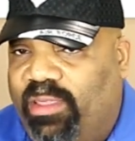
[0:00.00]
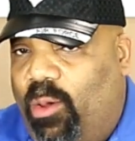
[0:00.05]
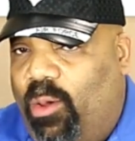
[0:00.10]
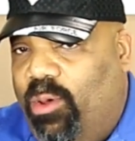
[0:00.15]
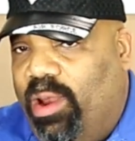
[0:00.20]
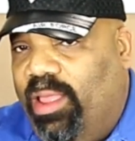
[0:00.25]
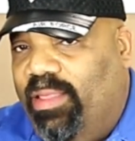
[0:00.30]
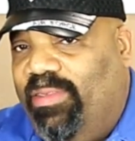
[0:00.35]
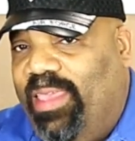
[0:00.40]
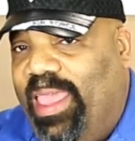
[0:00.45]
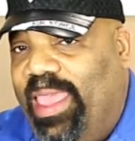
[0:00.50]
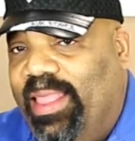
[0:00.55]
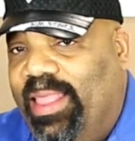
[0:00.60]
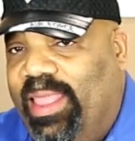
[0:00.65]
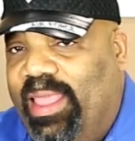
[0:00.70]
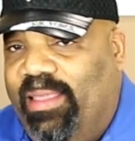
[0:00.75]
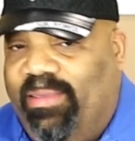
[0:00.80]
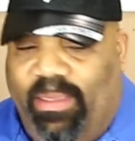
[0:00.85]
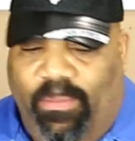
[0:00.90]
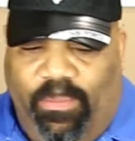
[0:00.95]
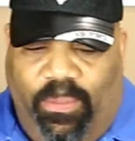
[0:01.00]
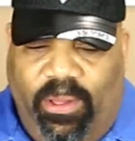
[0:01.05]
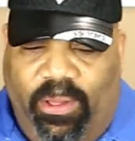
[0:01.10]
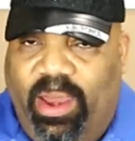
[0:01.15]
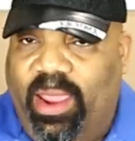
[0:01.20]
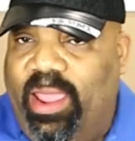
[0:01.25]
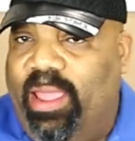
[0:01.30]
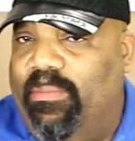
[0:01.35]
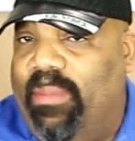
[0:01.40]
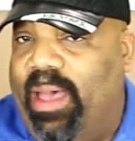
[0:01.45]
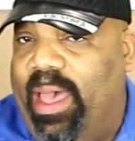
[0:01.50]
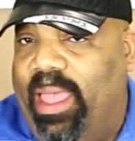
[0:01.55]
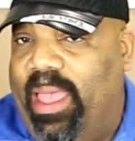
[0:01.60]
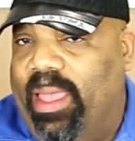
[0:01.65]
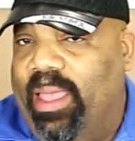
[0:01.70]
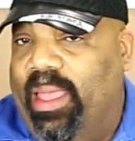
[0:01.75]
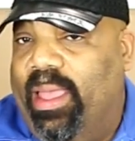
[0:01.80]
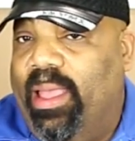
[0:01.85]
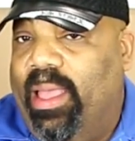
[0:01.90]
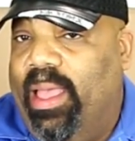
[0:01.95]
I want to take this and put it in my
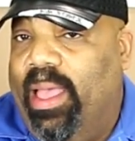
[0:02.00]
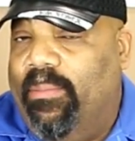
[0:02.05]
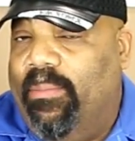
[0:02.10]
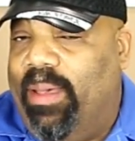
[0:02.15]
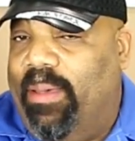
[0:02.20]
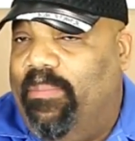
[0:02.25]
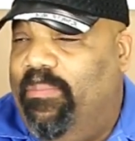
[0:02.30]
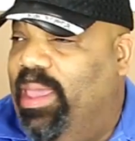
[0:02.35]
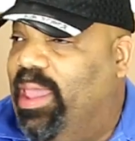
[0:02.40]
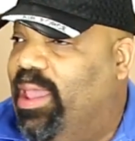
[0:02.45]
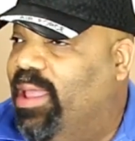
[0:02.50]
big